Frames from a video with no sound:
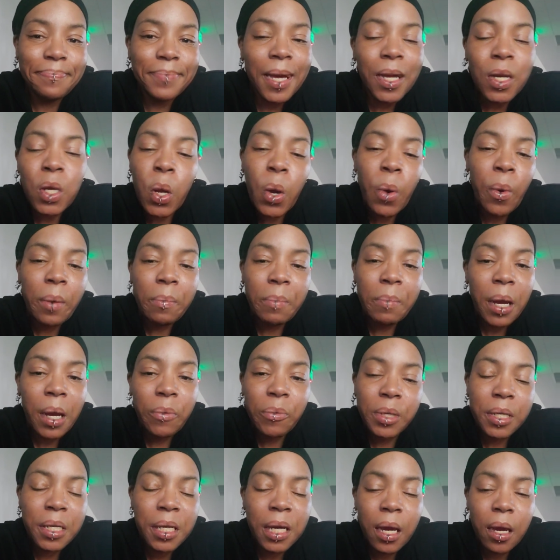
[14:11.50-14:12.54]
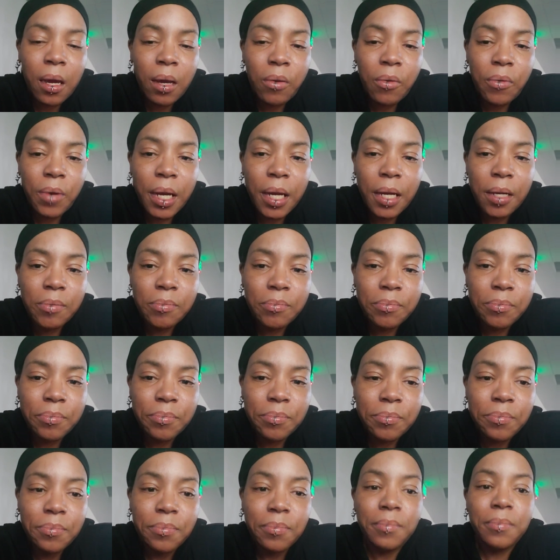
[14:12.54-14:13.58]
no, I'm not retiring.
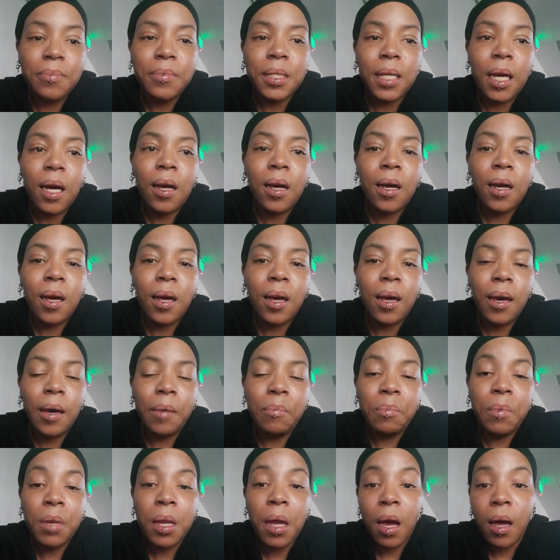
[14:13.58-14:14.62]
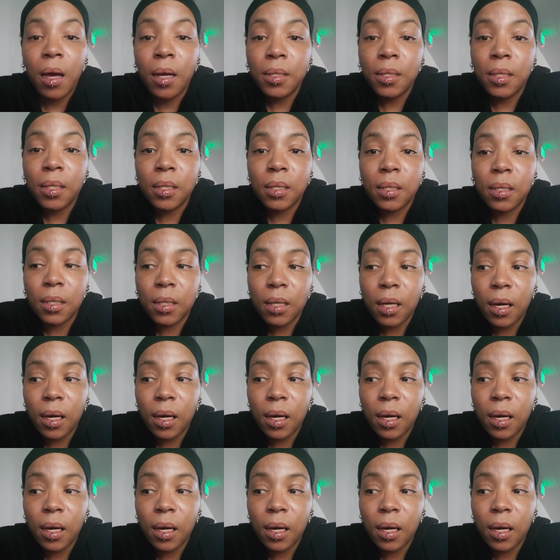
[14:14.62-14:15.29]
I'm not